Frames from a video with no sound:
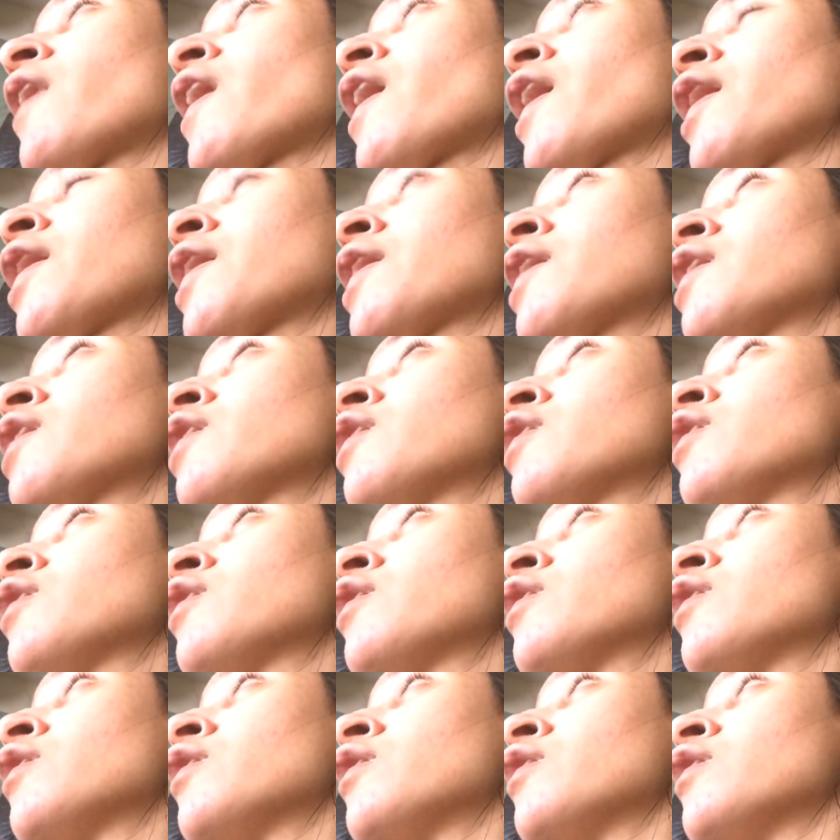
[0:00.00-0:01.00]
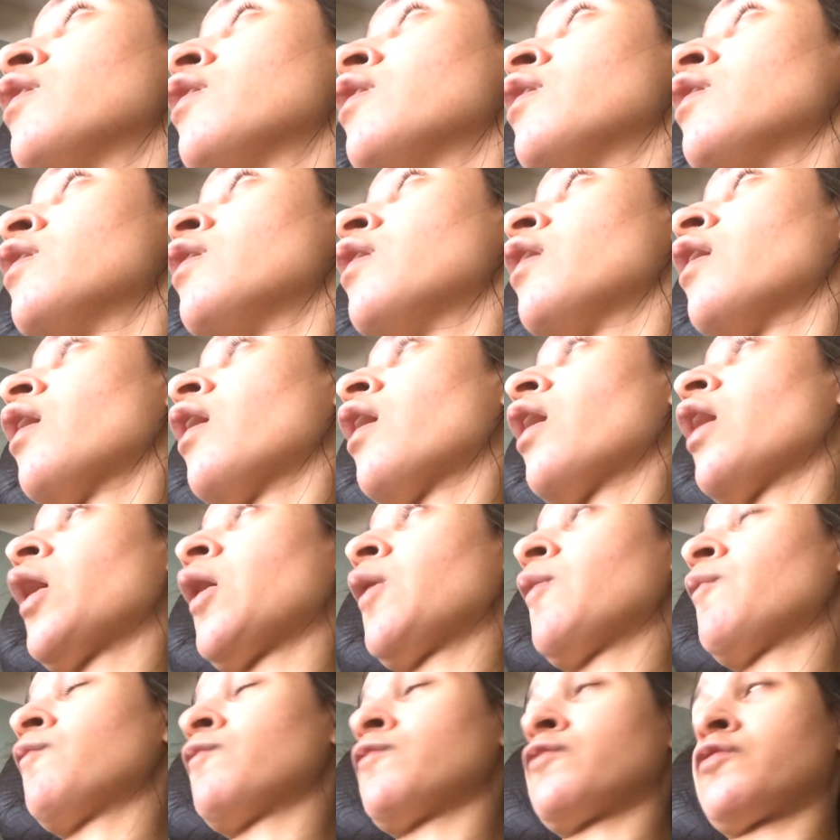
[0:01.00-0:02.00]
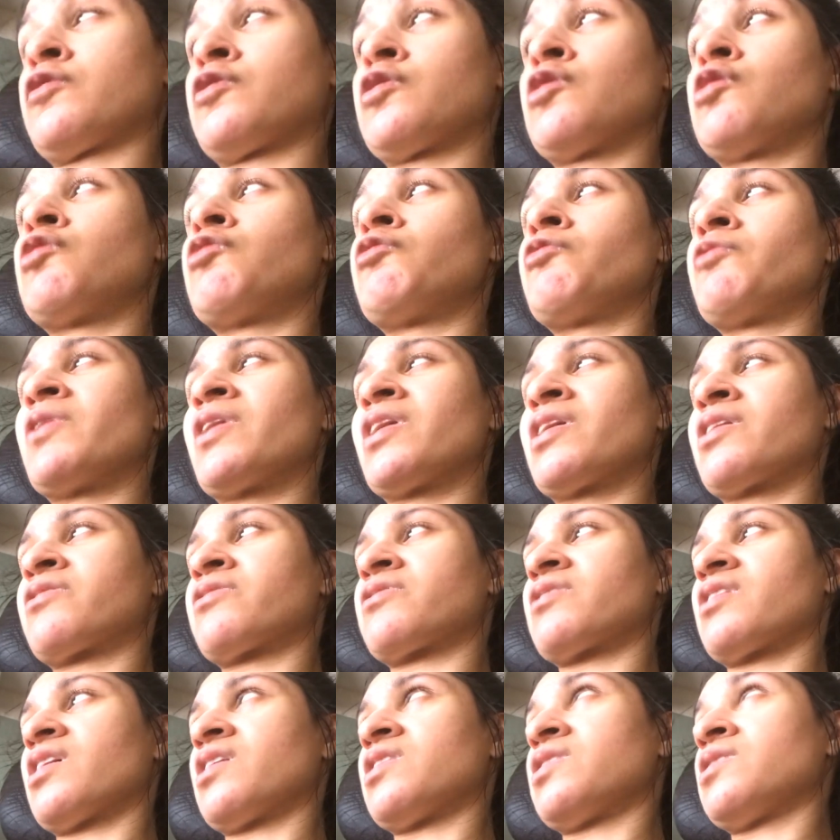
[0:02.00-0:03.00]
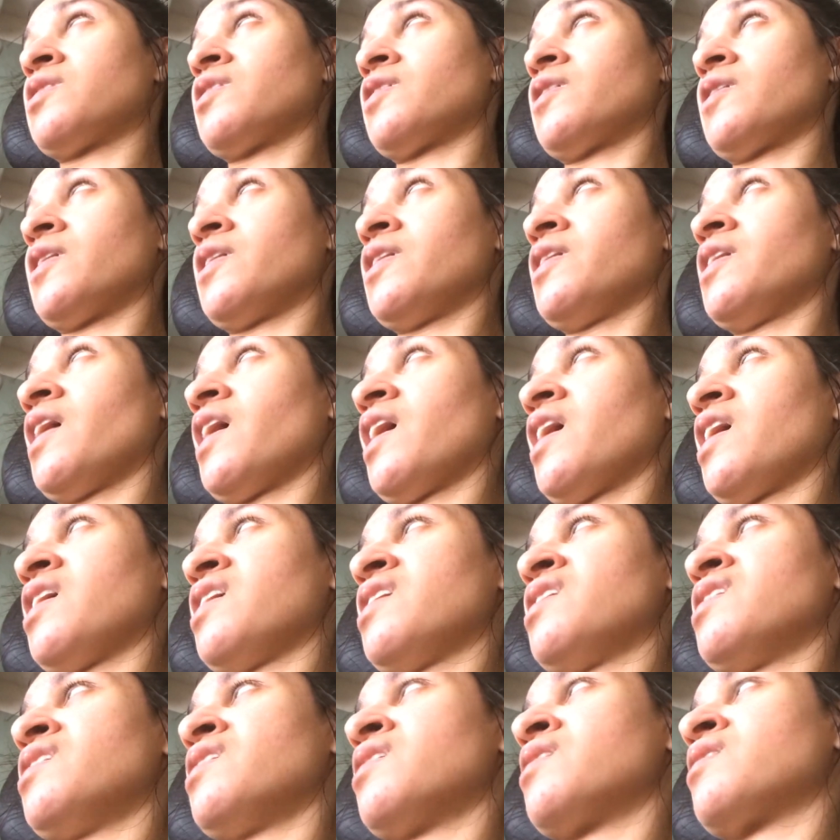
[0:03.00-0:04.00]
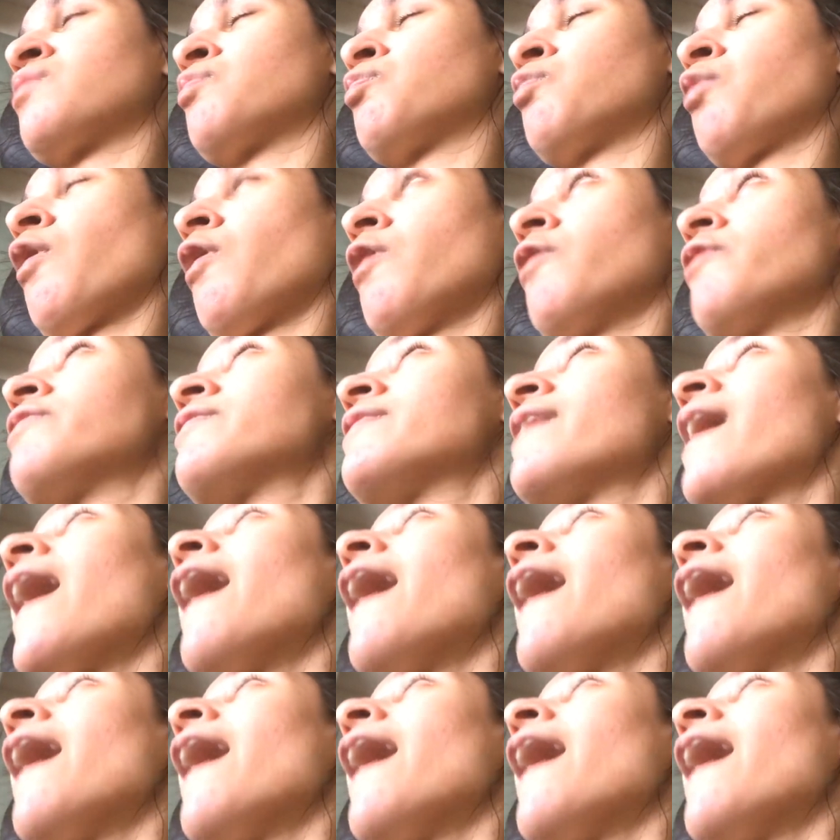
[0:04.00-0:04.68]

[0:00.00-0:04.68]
my um, two weeks and three days post